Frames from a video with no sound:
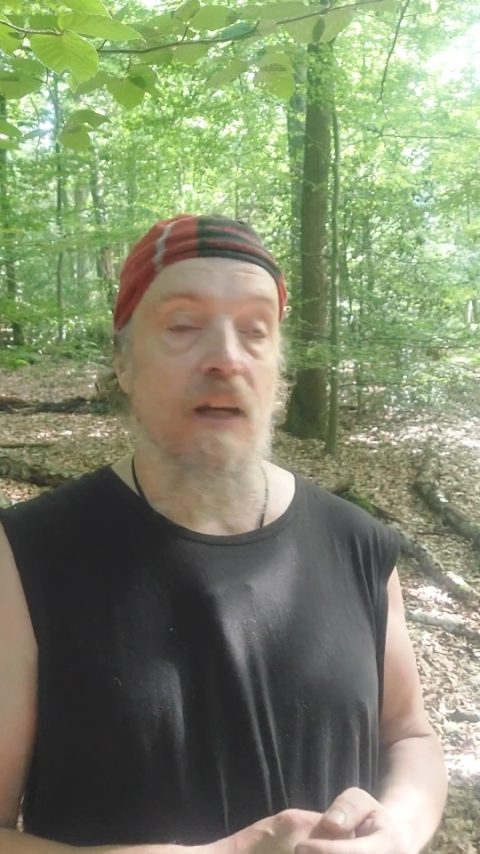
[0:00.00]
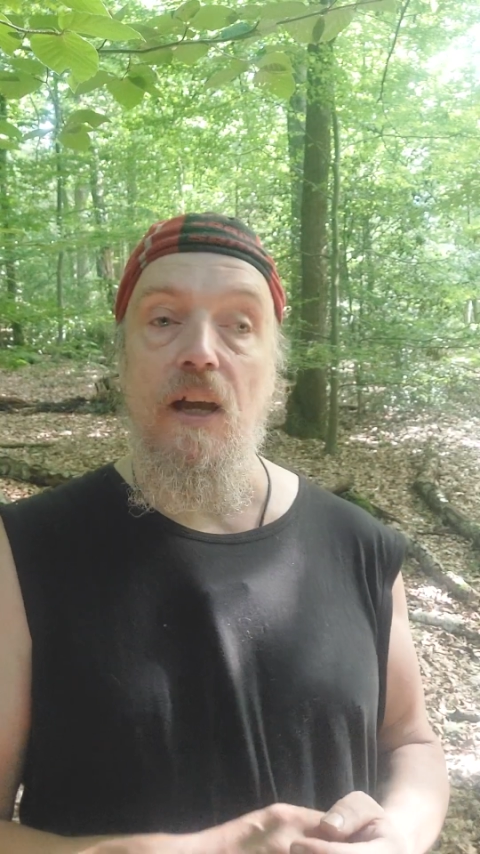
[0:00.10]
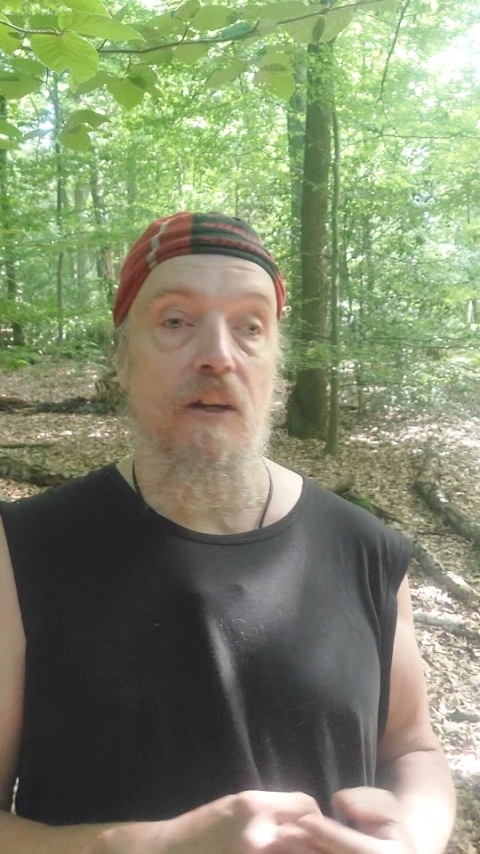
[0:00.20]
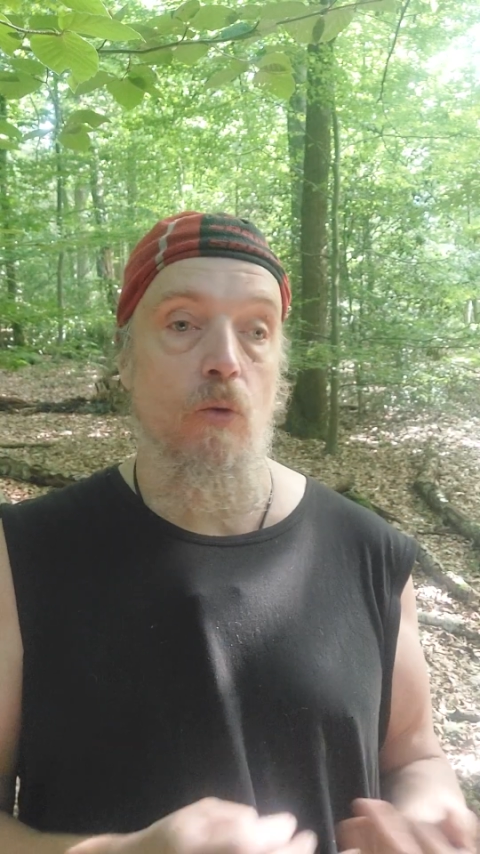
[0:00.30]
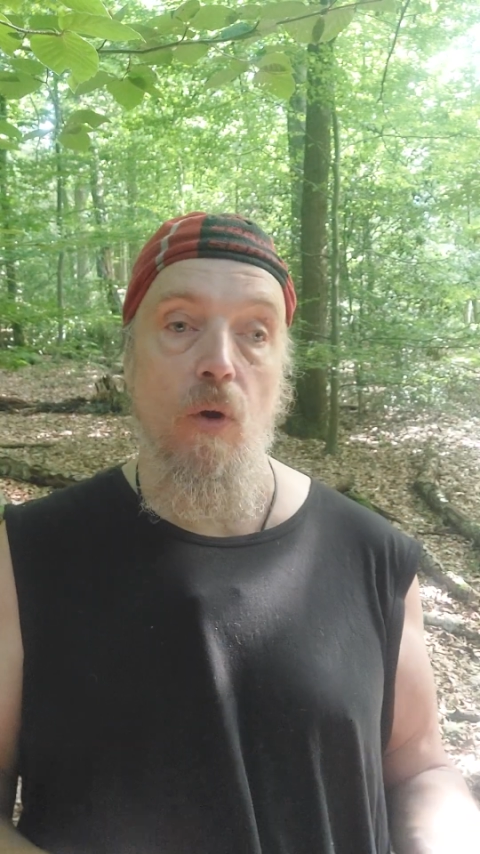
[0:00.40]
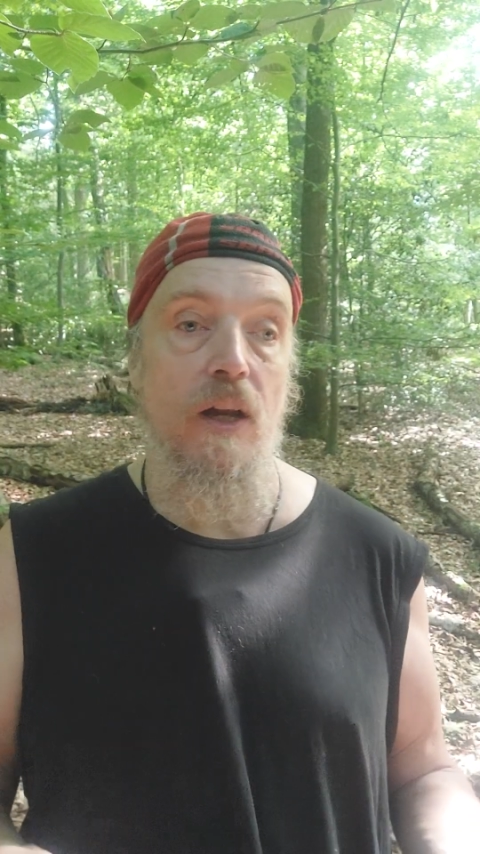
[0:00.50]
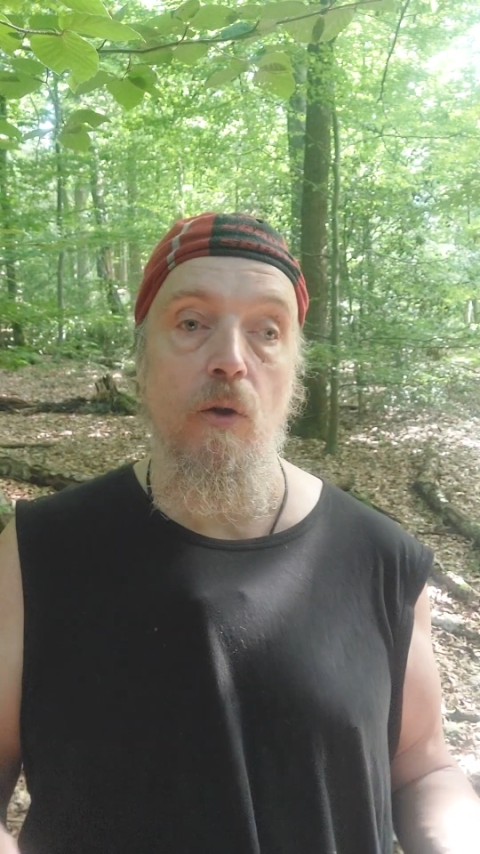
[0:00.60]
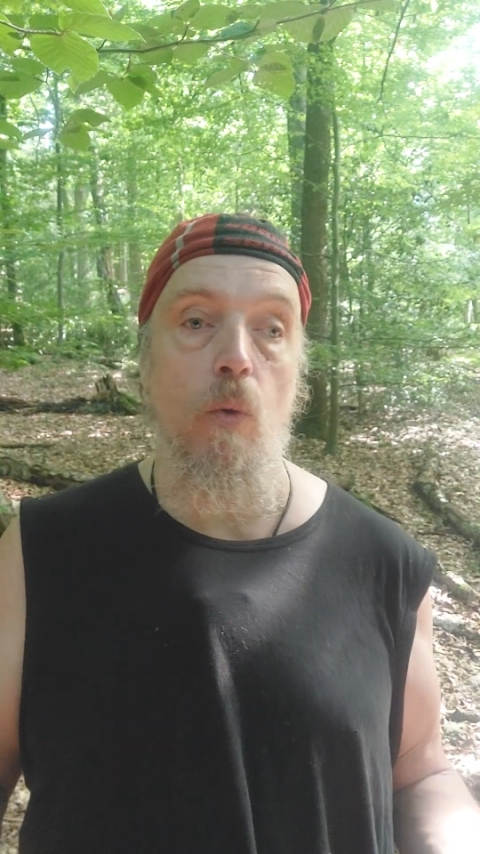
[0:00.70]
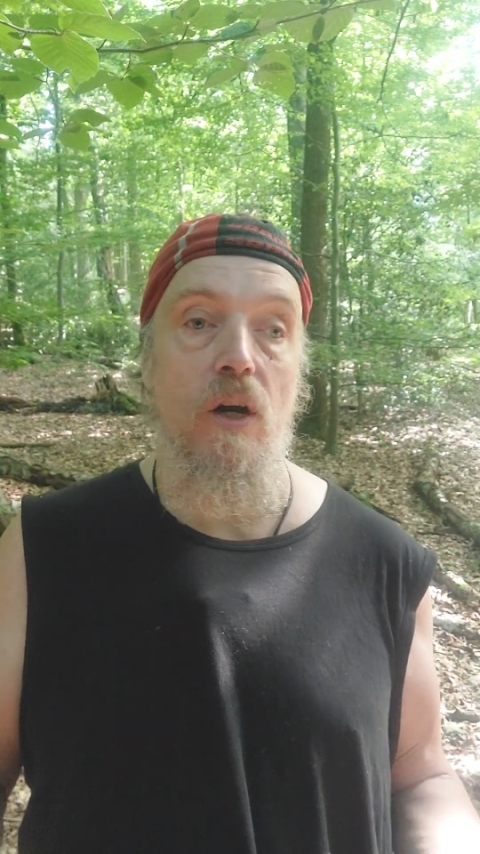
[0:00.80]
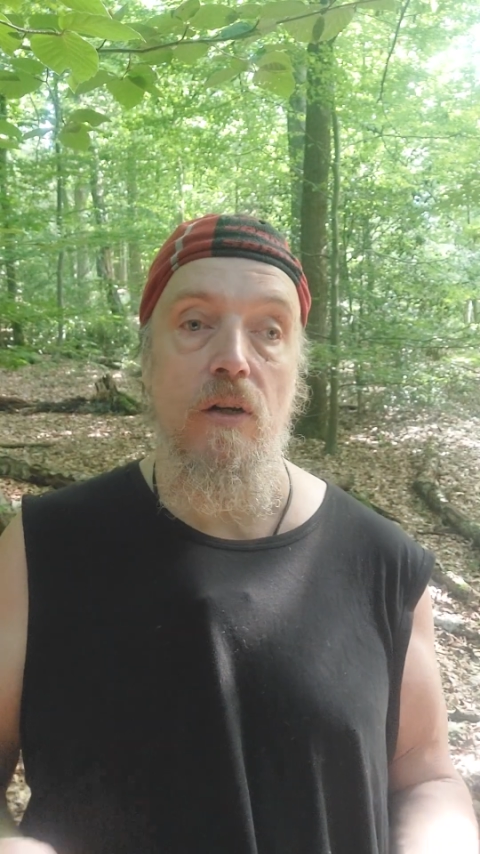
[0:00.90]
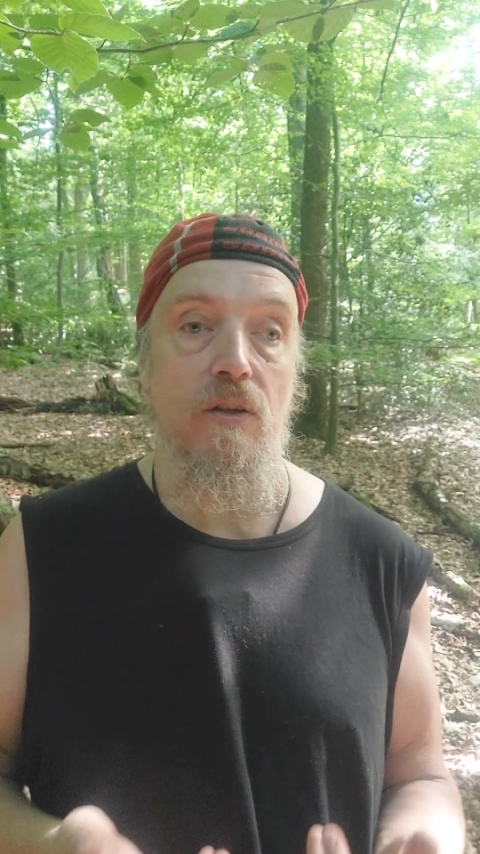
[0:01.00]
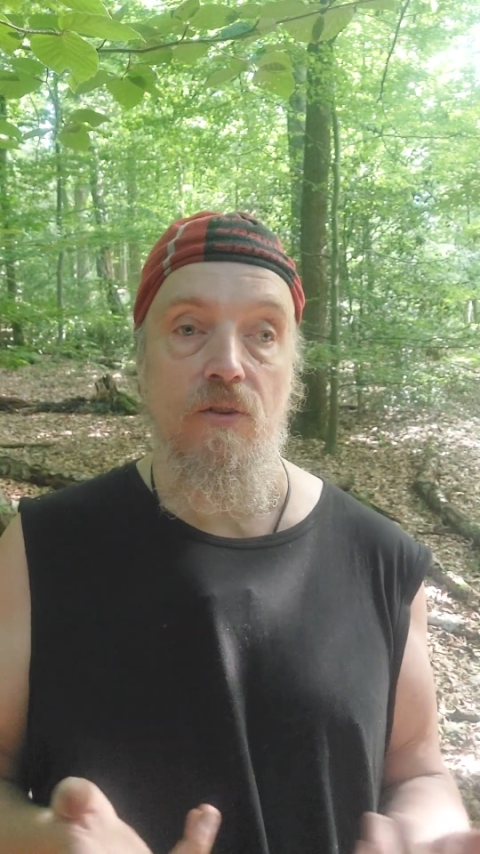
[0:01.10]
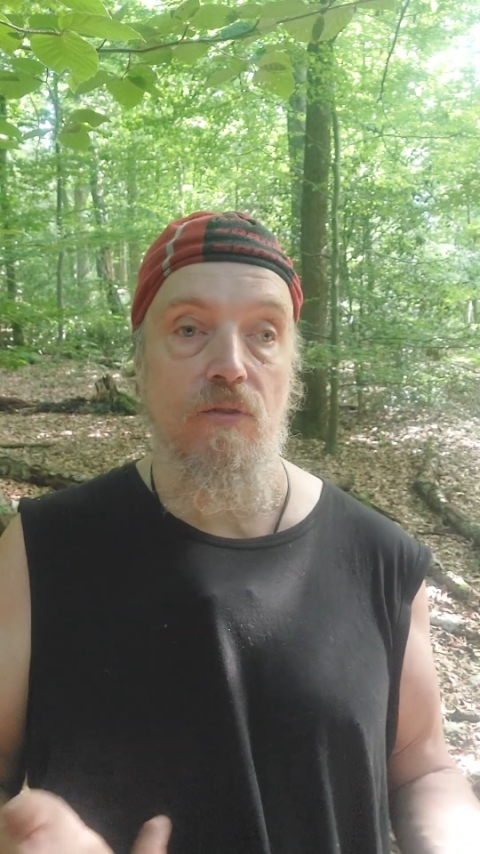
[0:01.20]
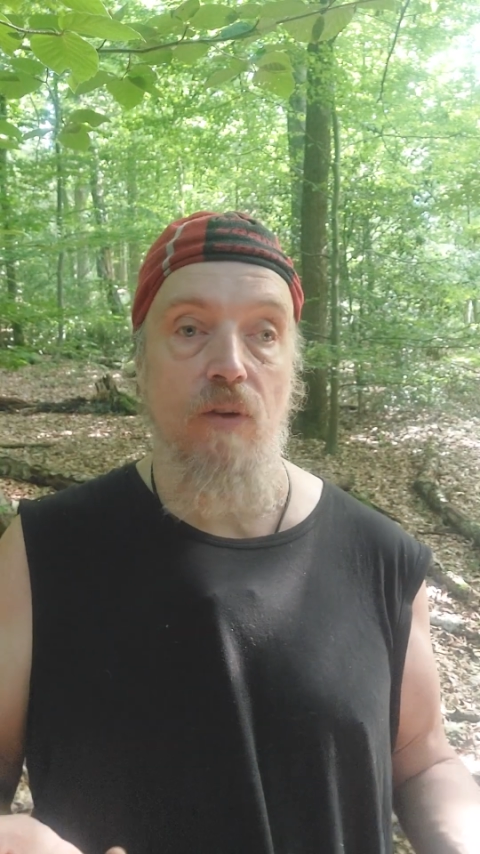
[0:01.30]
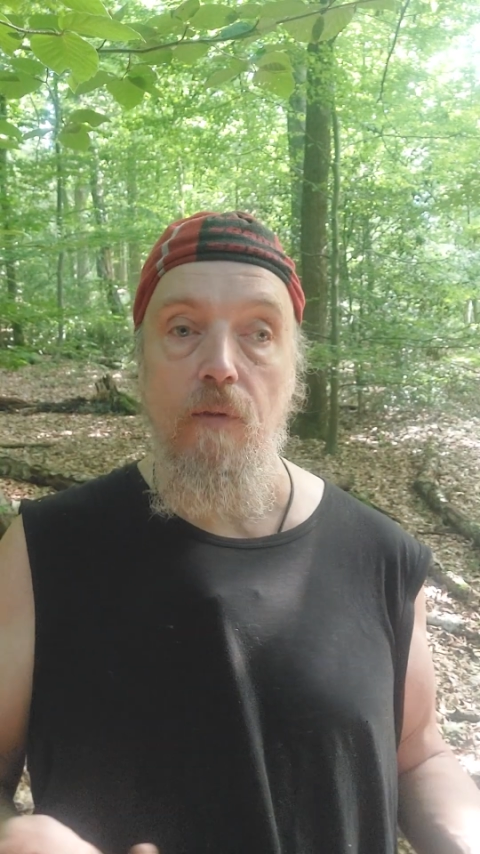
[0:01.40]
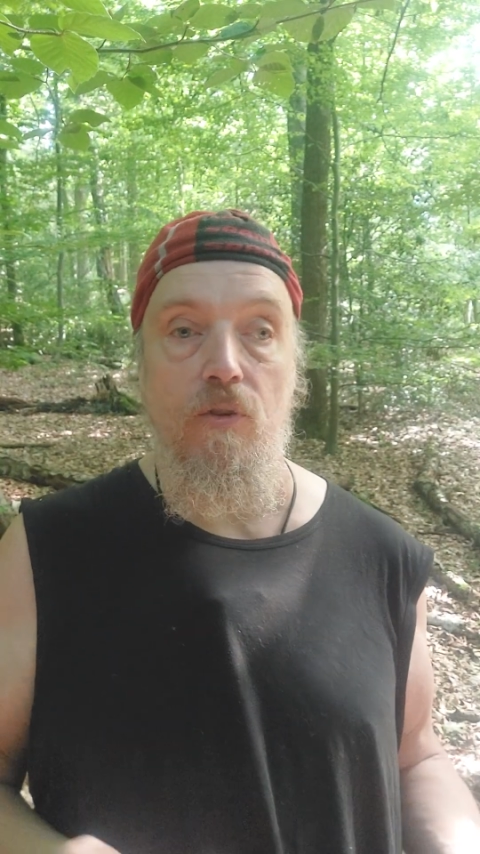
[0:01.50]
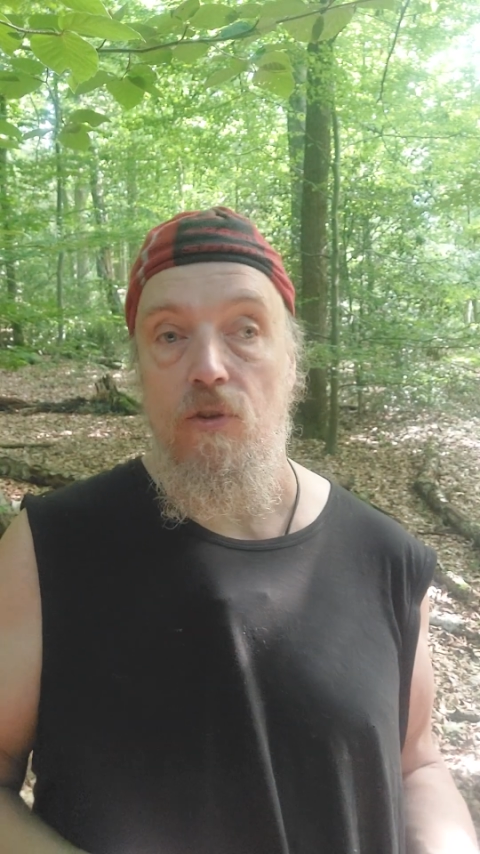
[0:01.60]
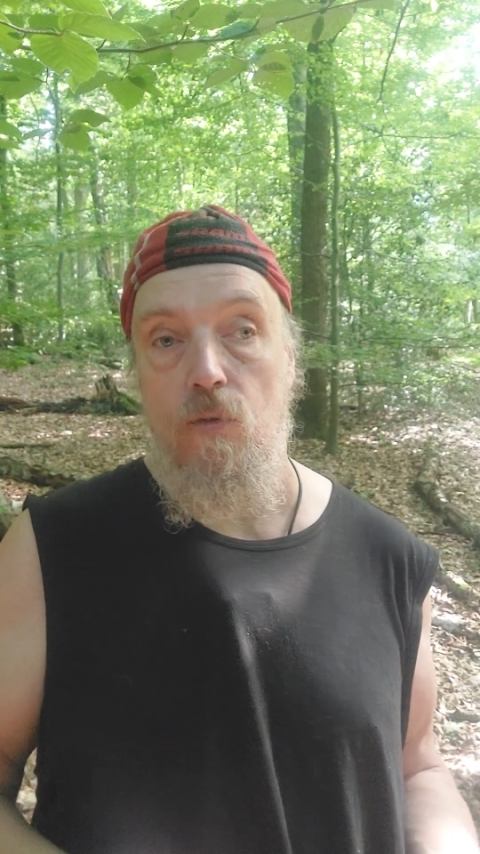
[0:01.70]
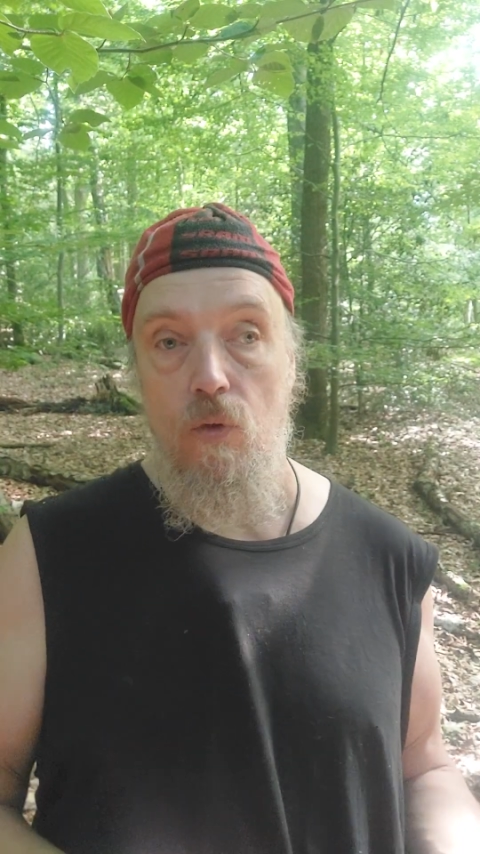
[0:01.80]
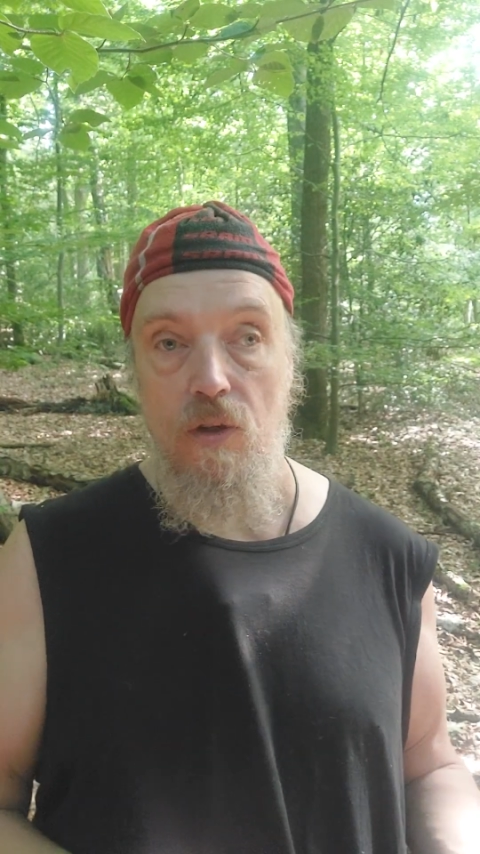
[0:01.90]
getting you anywhere in a survival
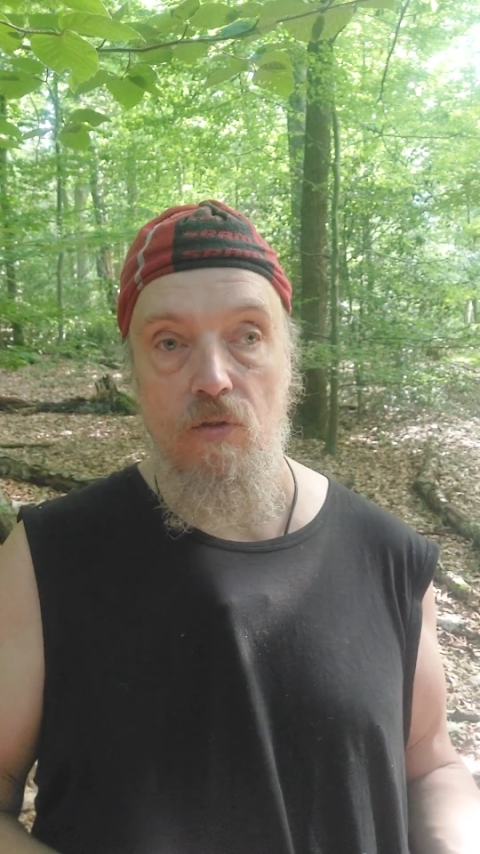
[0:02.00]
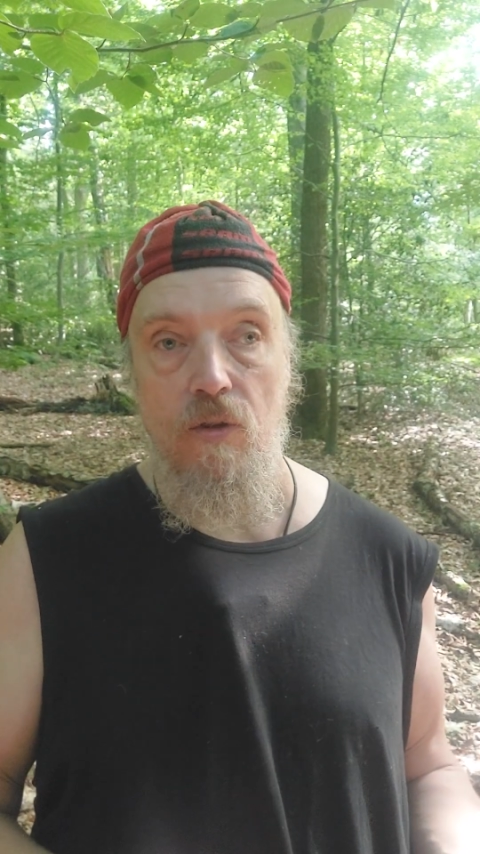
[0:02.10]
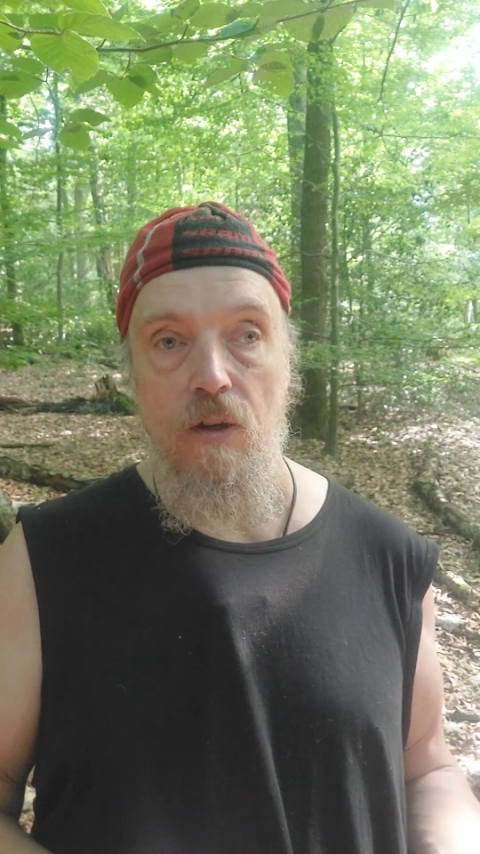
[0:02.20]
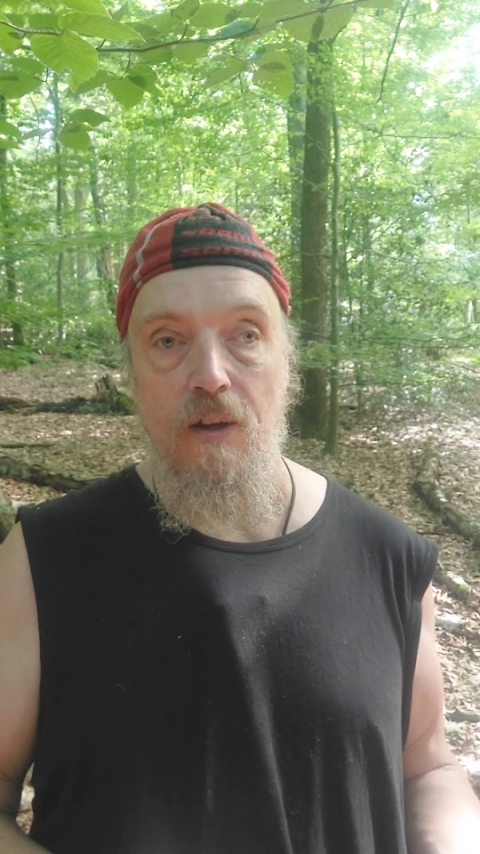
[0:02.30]
situation.